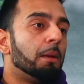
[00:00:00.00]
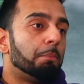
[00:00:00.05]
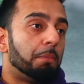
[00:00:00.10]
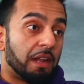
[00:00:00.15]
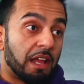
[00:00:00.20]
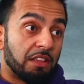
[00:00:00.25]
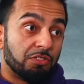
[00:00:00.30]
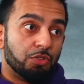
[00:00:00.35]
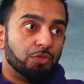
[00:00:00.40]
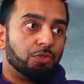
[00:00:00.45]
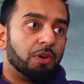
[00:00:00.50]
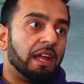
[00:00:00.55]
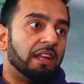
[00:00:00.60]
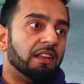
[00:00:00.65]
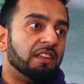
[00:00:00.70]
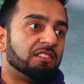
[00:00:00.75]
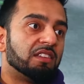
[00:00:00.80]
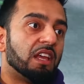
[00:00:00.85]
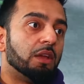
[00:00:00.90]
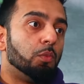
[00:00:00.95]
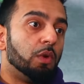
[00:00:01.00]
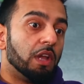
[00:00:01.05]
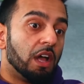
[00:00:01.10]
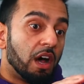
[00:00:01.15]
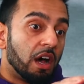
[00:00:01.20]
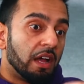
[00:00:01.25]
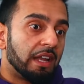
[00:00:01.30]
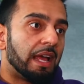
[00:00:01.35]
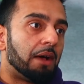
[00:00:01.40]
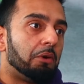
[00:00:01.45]
But as you rightly say, we
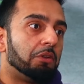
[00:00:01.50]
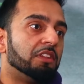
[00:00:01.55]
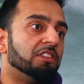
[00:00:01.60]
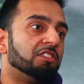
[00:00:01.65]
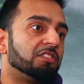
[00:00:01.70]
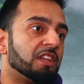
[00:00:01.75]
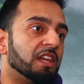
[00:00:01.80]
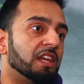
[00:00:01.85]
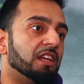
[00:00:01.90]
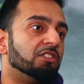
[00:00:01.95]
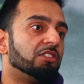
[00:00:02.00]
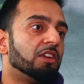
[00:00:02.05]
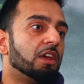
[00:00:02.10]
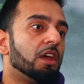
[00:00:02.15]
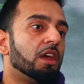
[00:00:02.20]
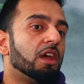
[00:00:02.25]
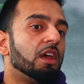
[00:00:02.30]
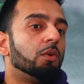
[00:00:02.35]
are now at the stage